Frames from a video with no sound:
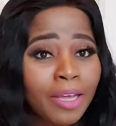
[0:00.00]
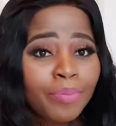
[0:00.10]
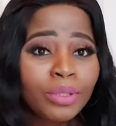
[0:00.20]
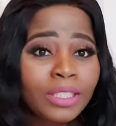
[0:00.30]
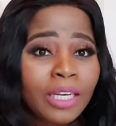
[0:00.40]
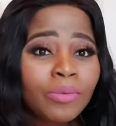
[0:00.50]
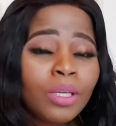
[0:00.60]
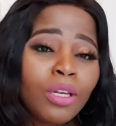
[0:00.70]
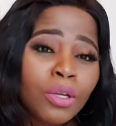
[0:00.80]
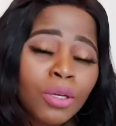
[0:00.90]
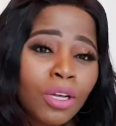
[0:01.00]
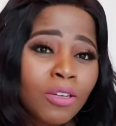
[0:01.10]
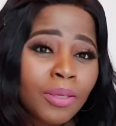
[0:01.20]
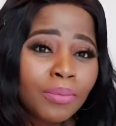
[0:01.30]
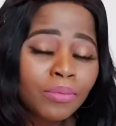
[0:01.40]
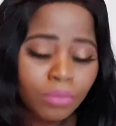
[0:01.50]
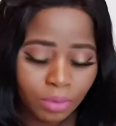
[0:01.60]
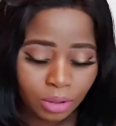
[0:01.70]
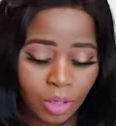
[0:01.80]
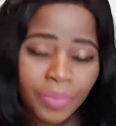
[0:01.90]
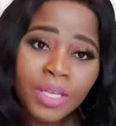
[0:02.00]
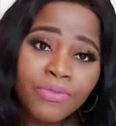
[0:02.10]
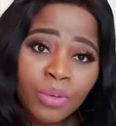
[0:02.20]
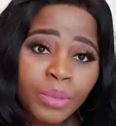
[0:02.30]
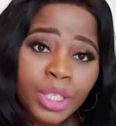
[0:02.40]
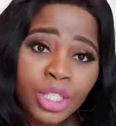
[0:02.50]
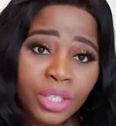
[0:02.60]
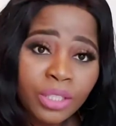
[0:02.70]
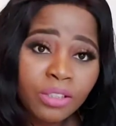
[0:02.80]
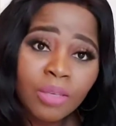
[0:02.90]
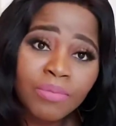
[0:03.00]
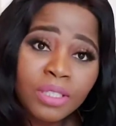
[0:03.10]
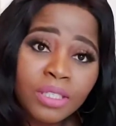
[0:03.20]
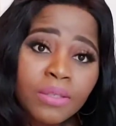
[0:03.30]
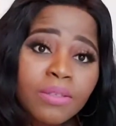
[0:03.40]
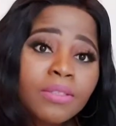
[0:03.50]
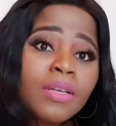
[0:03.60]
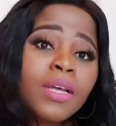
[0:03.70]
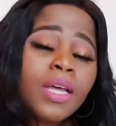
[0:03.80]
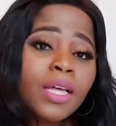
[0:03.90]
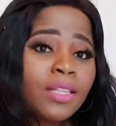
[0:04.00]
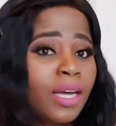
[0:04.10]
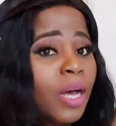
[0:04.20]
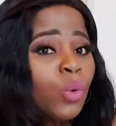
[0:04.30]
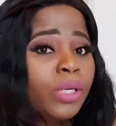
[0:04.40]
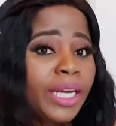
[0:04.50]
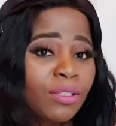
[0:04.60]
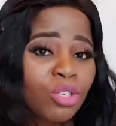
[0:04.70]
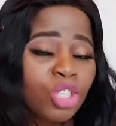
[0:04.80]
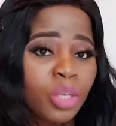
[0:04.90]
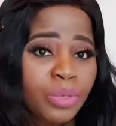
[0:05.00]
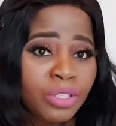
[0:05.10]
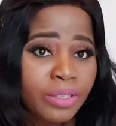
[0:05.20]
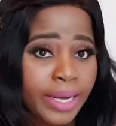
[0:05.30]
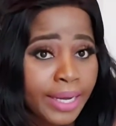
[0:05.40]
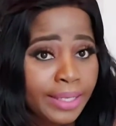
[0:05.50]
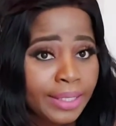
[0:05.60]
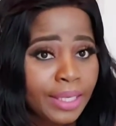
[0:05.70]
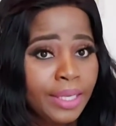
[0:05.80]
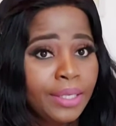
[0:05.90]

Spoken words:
put down a lot of some information, some details that I would like to share with you guys.